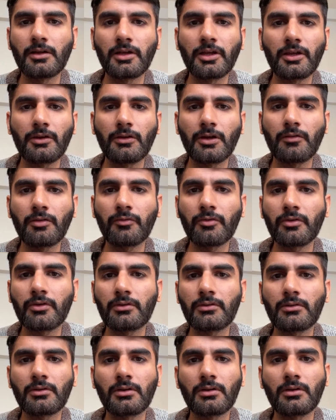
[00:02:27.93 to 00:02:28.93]
Hello
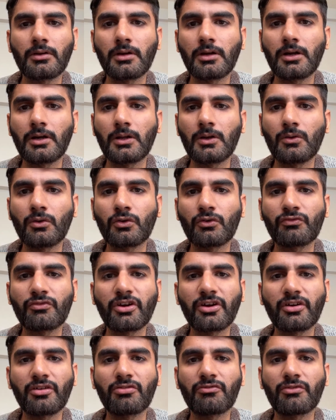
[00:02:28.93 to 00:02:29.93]
everyone. A lot of
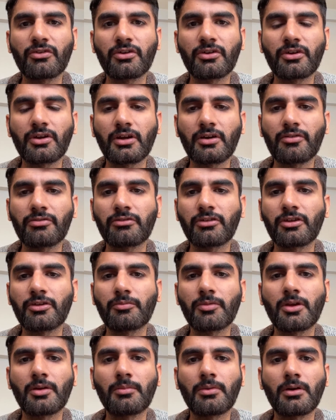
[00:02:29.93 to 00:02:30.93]
guys were asking
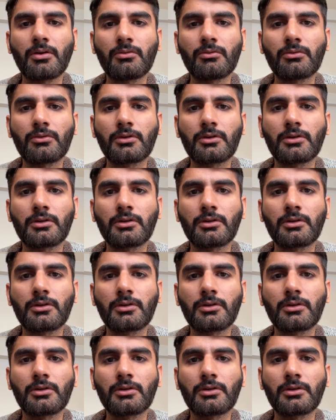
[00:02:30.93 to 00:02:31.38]
me about